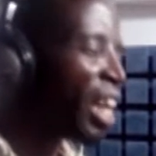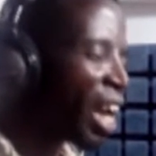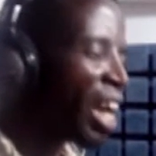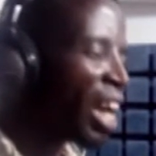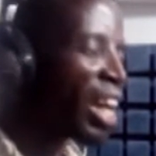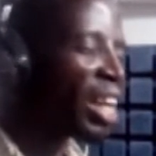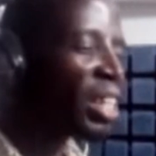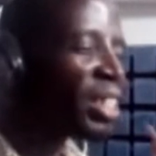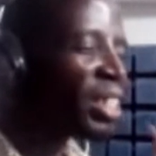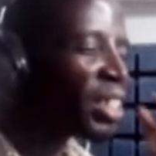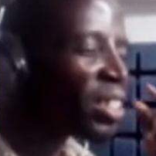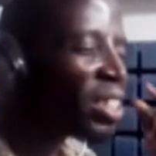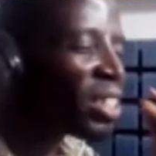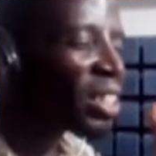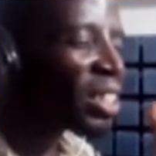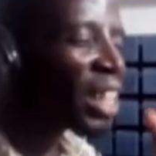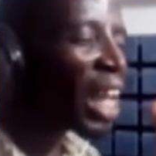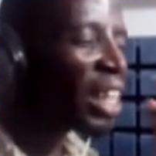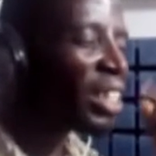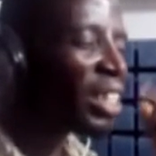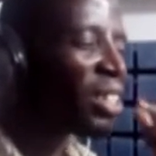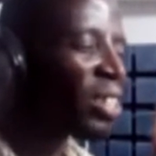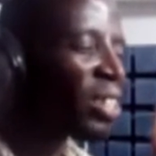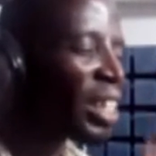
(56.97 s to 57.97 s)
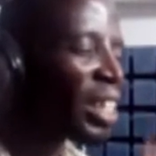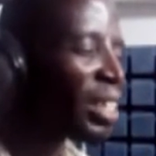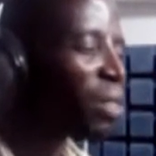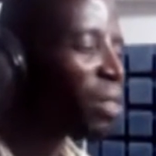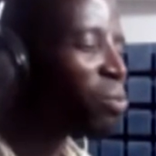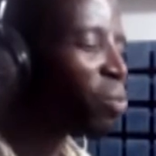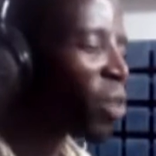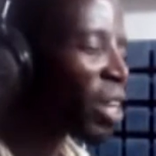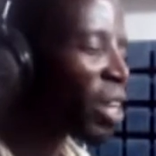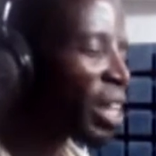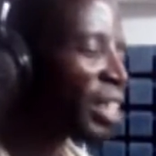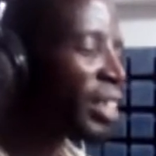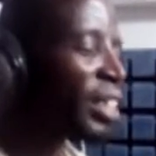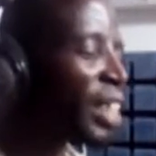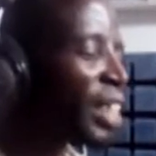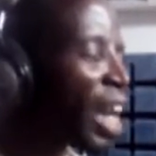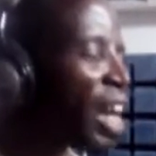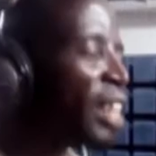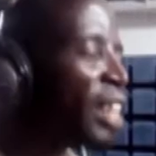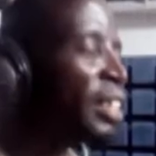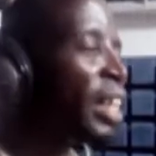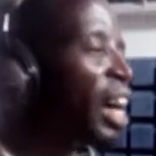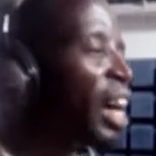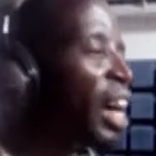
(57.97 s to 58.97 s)
Hey, try to listen what I
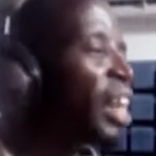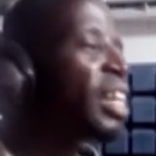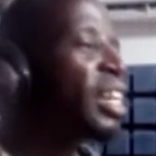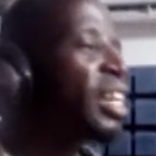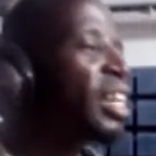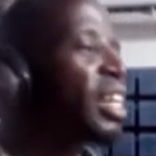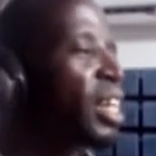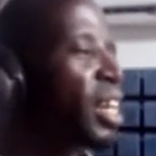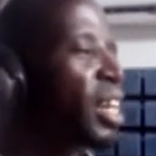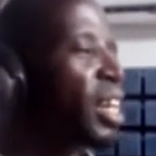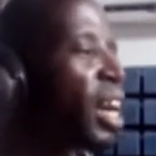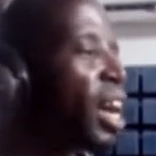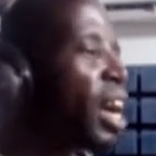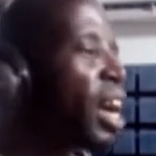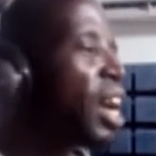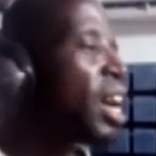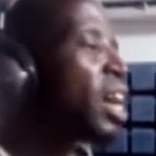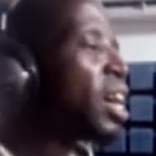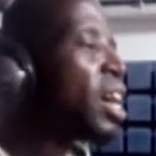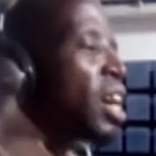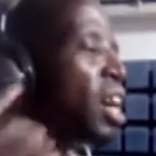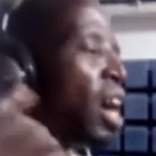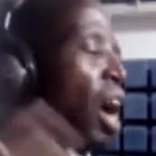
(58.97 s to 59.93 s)
said now. Hey.